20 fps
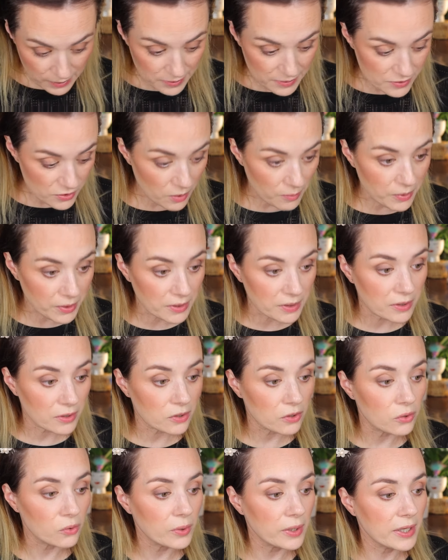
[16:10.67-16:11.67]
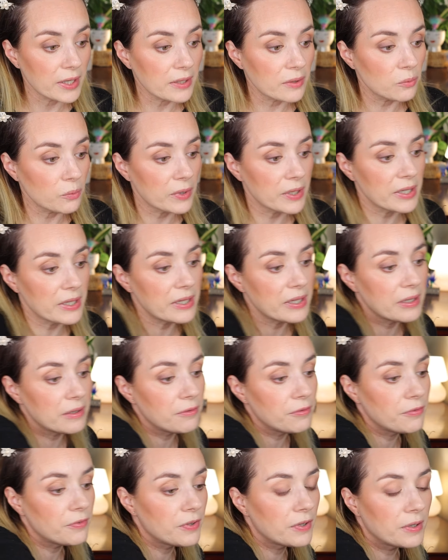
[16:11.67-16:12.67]
So I'm gonna go in
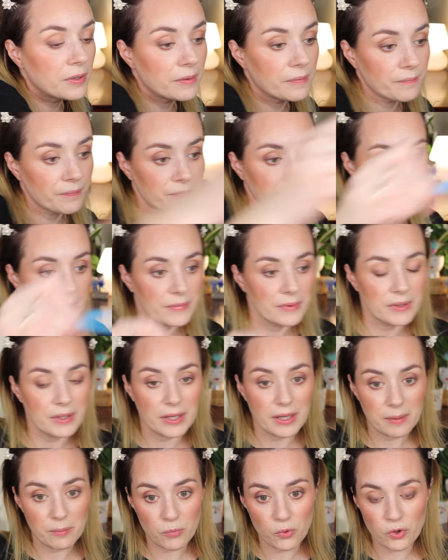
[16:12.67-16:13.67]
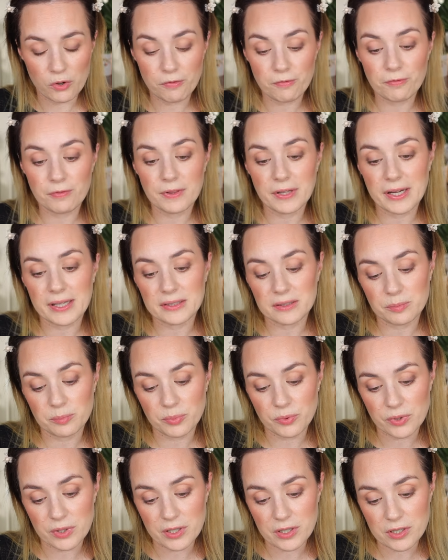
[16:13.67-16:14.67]
with a more flat
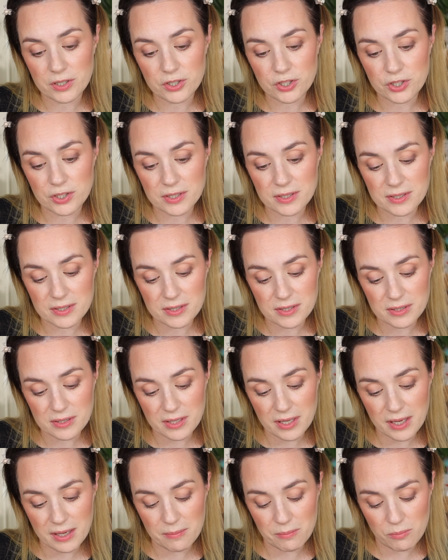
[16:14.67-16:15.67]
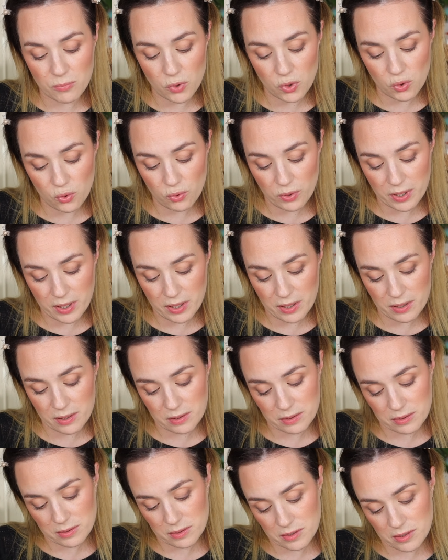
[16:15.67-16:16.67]
brush. This is a
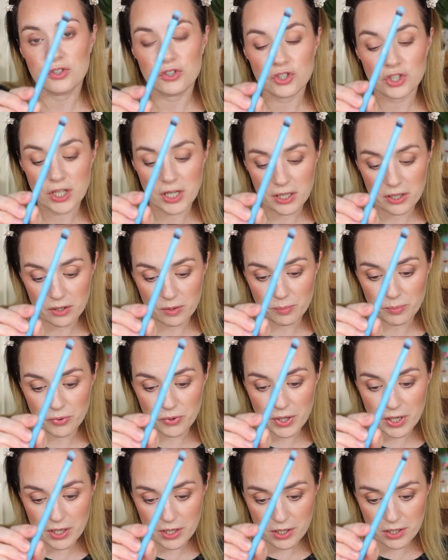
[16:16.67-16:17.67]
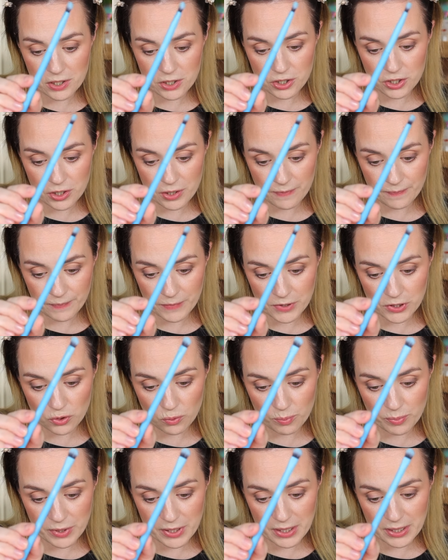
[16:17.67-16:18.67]
Moda shader brush.
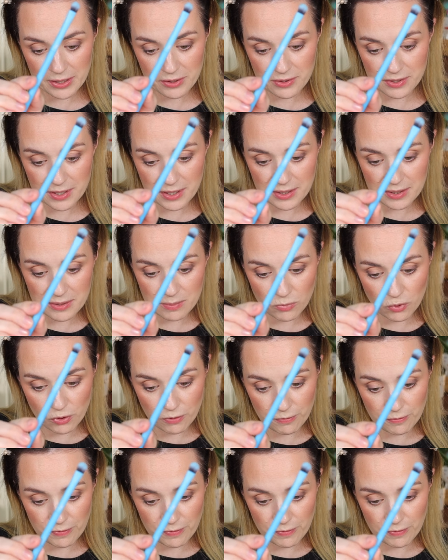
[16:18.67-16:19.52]
So pretty, you see it's more